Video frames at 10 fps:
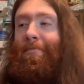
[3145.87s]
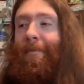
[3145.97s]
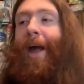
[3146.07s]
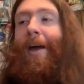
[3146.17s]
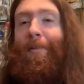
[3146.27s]

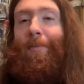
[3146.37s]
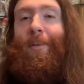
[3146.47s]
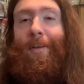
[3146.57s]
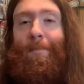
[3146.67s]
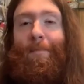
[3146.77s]
have
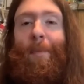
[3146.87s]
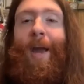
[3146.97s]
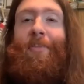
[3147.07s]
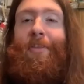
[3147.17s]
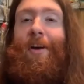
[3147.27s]
the
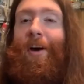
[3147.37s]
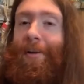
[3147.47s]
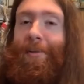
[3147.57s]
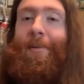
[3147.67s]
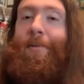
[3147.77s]

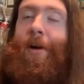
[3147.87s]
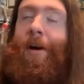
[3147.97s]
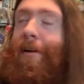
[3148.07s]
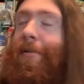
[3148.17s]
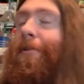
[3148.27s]
pantheon of
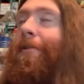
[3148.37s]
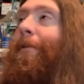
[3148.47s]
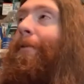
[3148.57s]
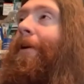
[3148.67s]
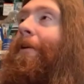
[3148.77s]
gods
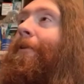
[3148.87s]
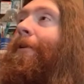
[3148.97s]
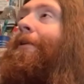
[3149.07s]
or whatever.